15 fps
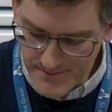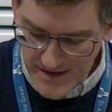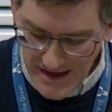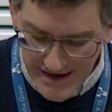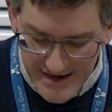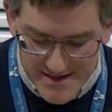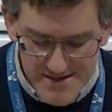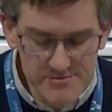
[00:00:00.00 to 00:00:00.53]

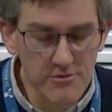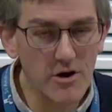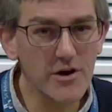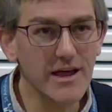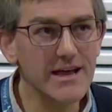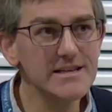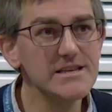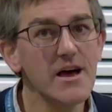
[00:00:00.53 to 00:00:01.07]
And his throne
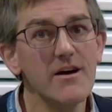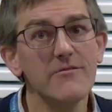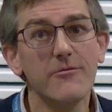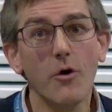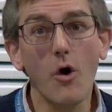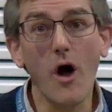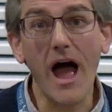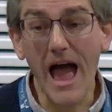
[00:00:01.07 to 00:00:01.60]
is
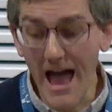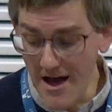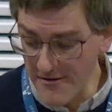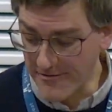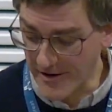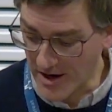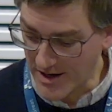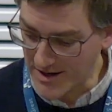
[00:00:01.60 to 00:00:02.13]

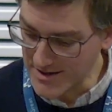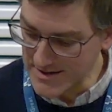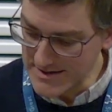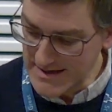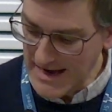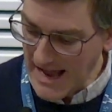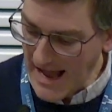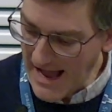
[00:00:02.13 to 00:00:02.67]
forever
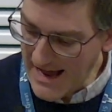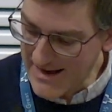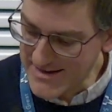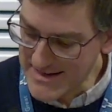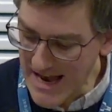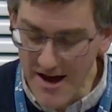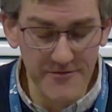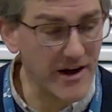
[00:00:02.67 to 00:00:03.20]
and
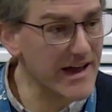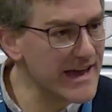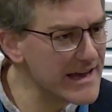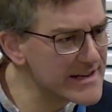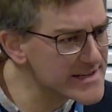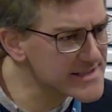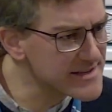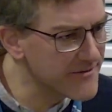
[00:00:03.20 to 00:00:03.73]
ever. He
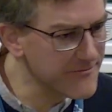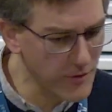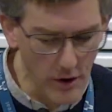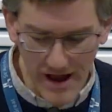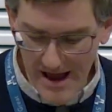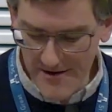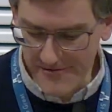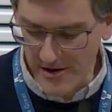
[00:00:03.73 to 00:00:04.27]
is the
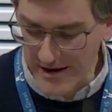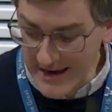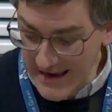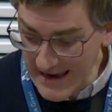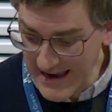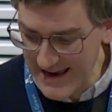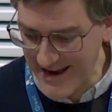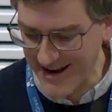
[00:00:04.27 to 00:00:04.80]
forever
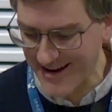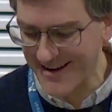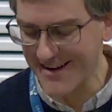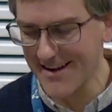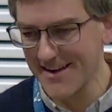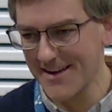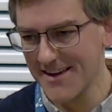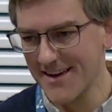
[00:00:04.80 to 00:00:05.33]
king.
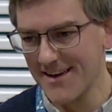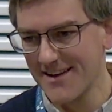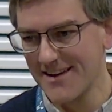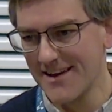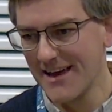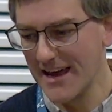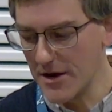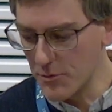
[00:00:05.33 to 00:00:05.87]

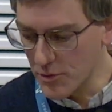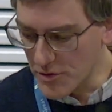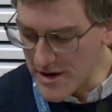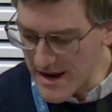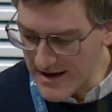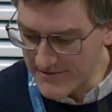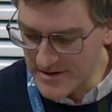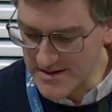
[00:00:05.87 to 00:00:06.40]
He will
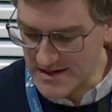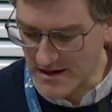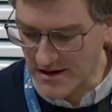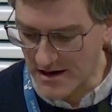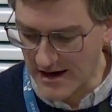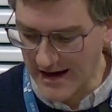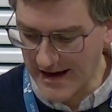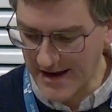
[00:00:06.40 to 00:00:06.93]
never
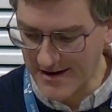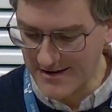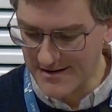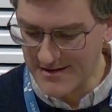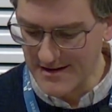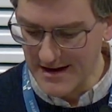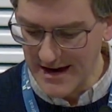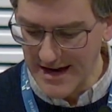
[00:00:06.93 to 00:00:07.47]
die.
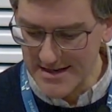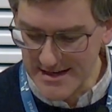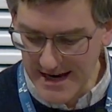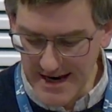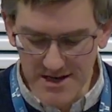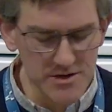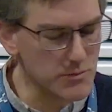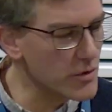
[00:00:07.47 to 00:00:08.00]
His
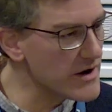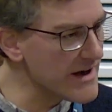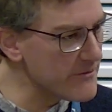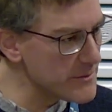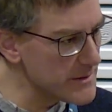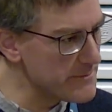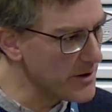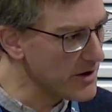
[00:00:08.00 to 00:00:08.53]
kingdom will never
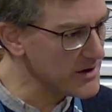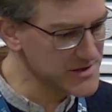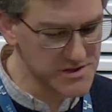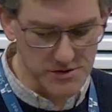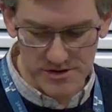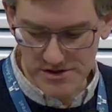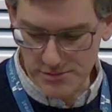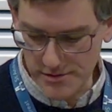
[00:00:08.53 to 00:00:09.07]
be passed
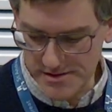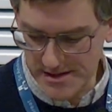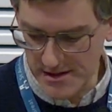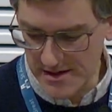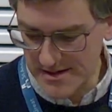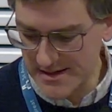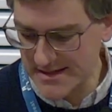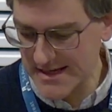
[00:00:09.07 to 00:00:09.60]
on to a
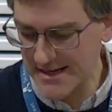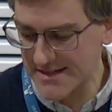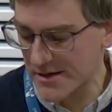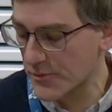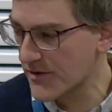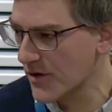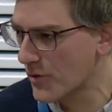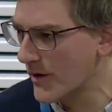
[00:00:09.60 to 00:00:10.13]
successor
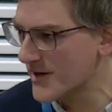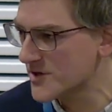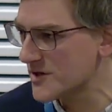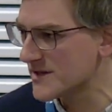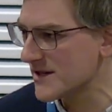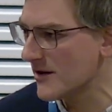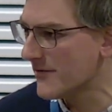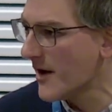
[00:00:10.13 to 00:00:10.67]
with the
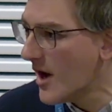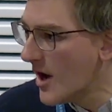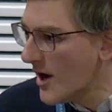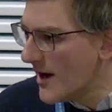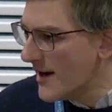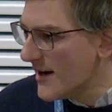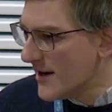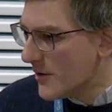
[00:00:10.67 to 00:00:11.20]
questions of,
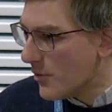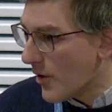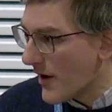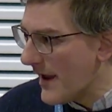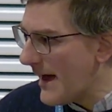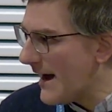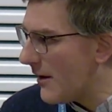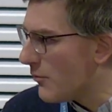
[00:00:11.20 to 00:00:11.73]
what
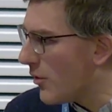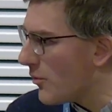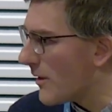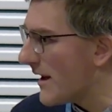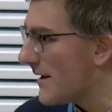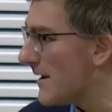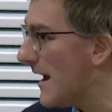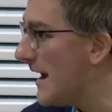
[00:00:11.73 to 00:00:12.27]
now? What will
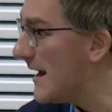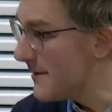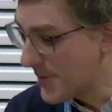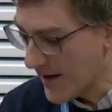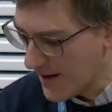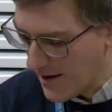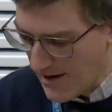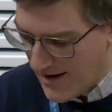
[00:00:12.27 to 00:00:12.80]
he be
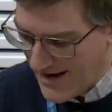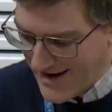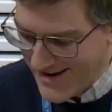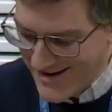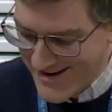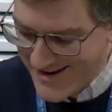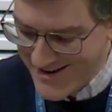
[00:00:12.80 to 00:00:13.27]
like?